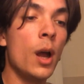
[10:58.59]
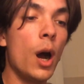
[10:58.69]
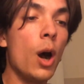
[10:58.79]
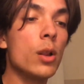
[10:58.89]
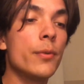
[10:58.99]

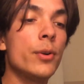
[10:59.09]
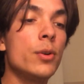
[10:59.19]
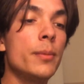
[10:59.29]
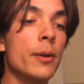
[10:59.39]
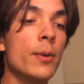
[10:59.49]
all of
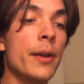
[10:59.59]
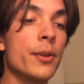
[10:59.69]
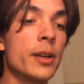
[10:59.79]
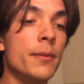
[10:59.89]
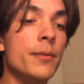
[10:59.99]
whom at rather
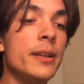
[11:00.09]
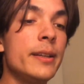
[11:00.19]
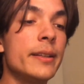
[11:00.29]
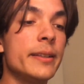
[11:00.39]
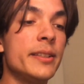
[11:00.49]

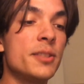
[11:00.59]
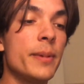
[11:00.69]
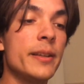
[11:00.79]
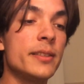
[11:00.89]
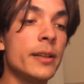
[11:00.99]
conveniently
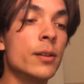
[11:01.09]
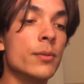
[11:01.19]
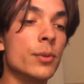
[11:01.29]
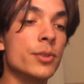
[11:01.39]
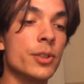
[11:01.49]
spaced
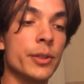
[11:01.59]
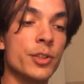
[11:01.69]
intervals during